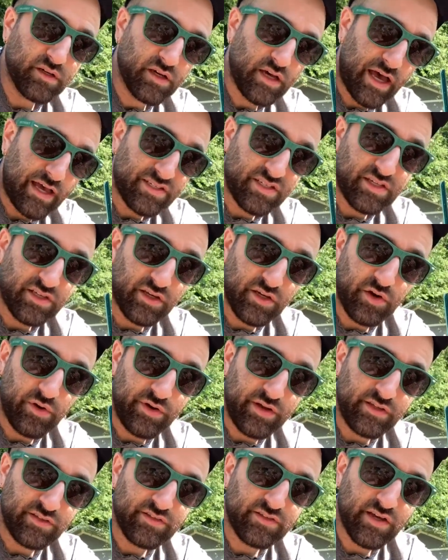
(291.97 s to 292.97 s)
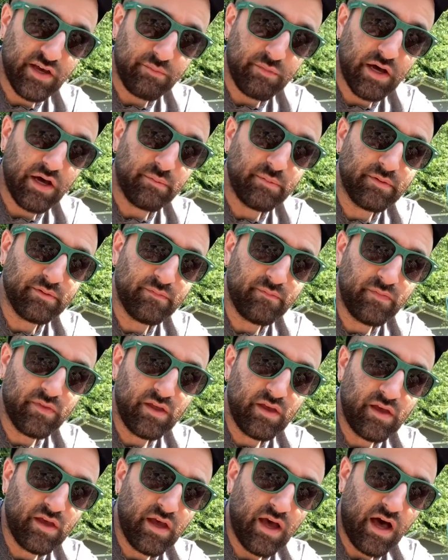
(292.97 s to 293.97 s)
see the greens come up,
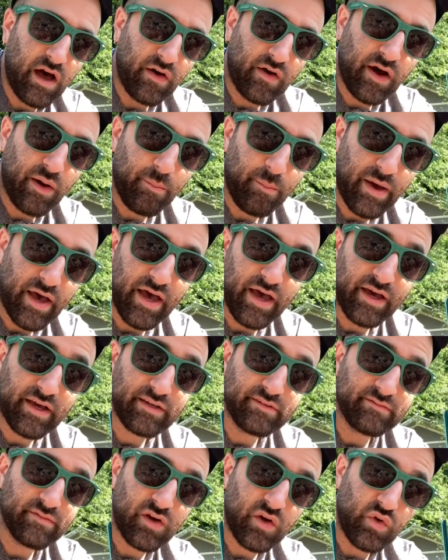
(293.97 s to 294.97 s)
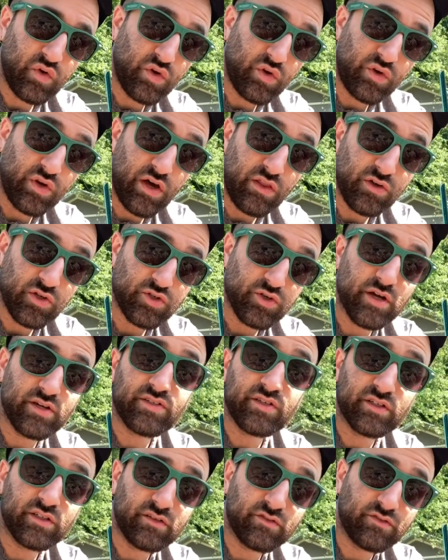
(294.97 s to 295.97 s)
I'll come back and do another
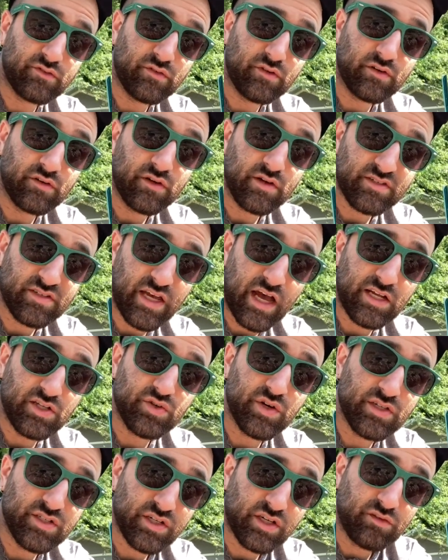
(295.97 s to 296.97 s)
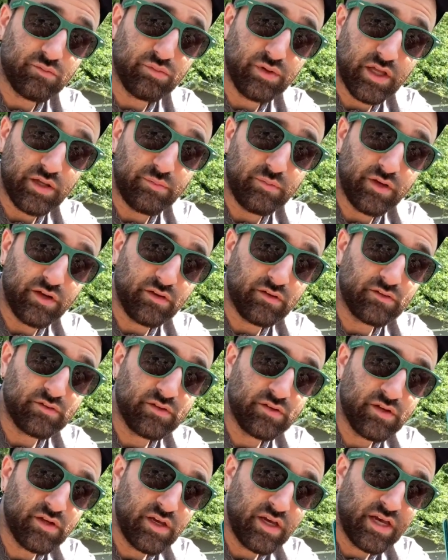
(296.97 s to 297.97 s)
a side dressing of blood meal.
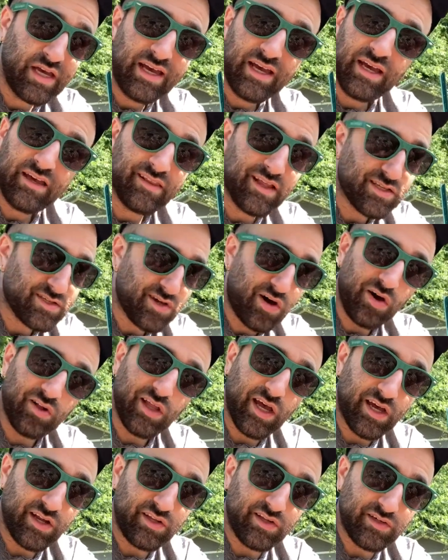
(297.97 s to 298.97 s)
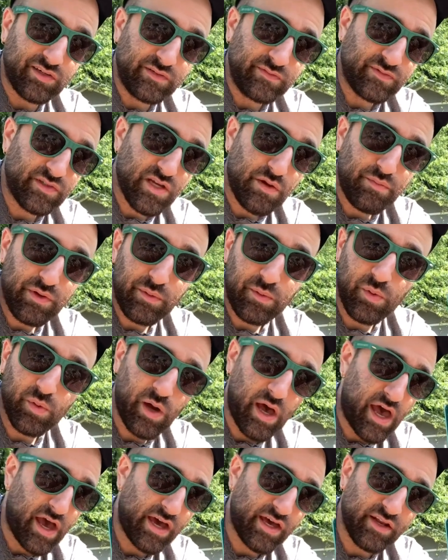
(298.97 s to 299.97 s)
And that's all I do. Some people will
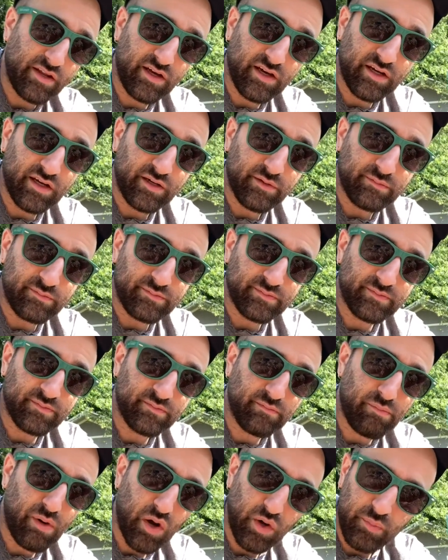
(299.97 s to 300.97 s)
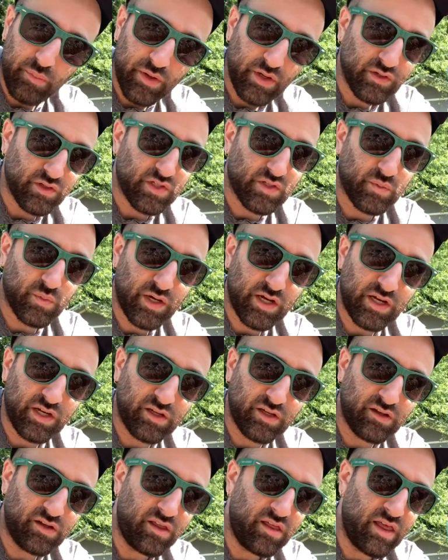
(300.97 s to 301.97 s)
add bone meal as
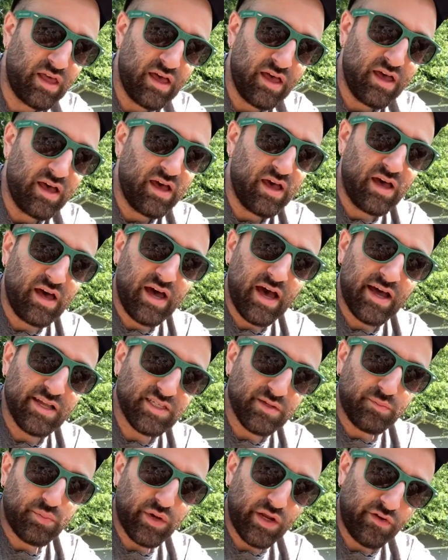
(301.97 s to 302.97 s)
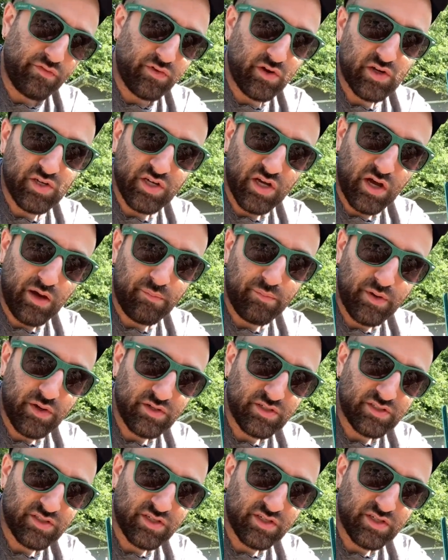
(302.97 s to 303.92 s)
well. I had some pretty fresh compost in